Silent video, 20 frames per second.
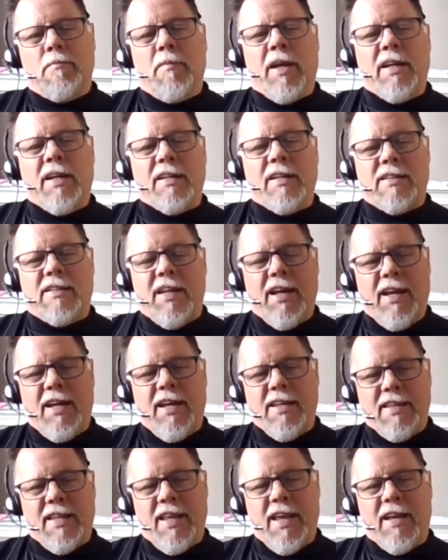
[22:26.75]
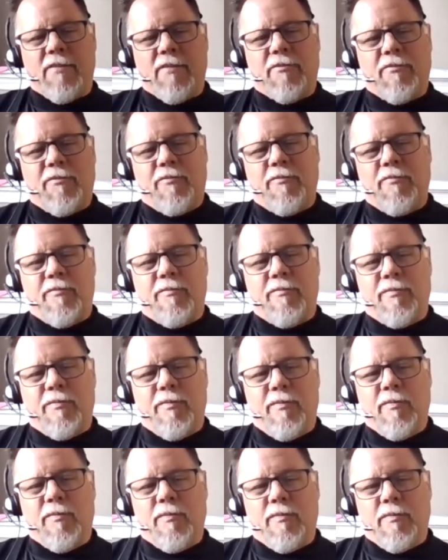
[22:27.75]
maintain that
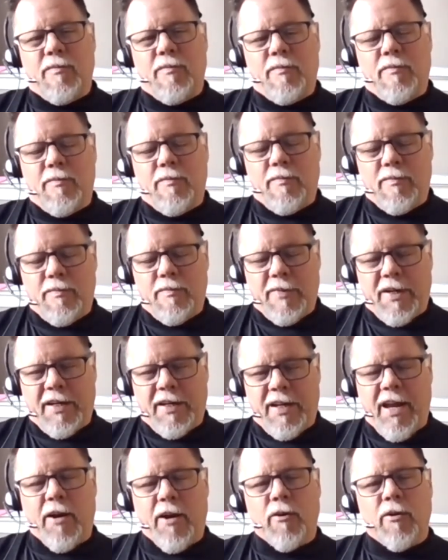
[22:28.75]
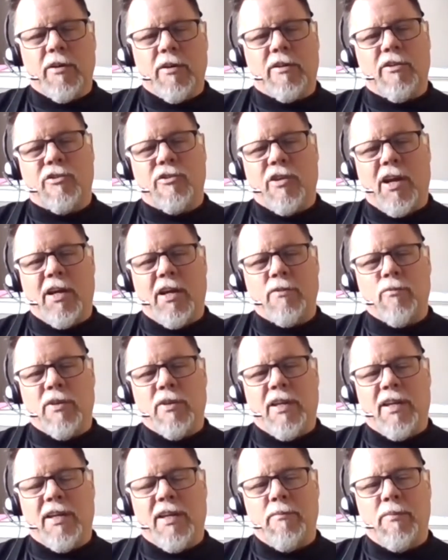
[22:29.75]
inherent design
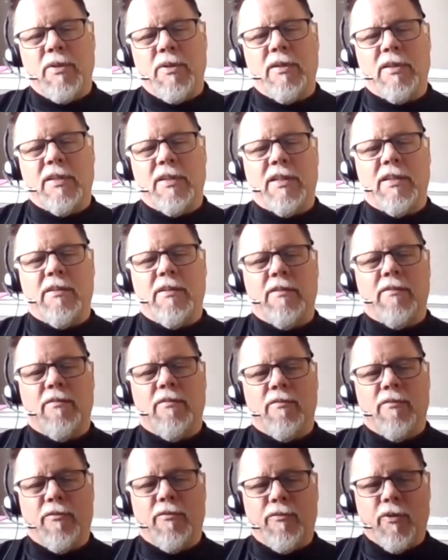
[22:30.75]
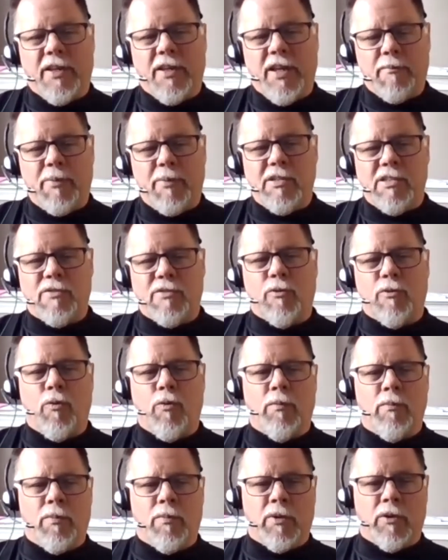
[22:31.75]
reliability for that piece of
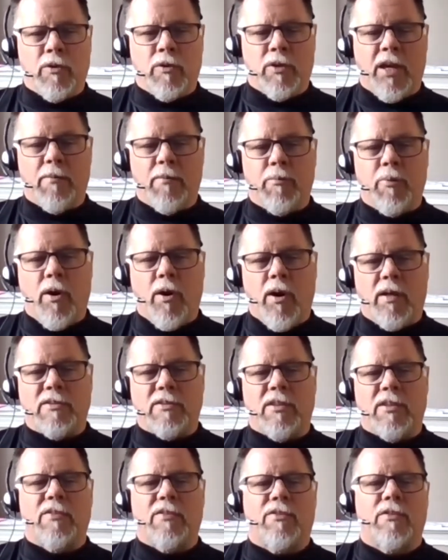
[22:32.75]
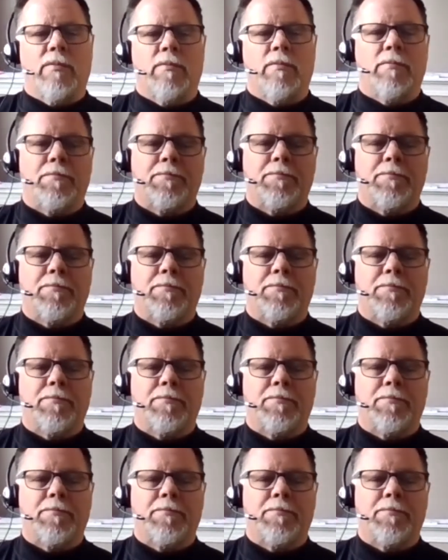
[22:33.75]
equipment or that process.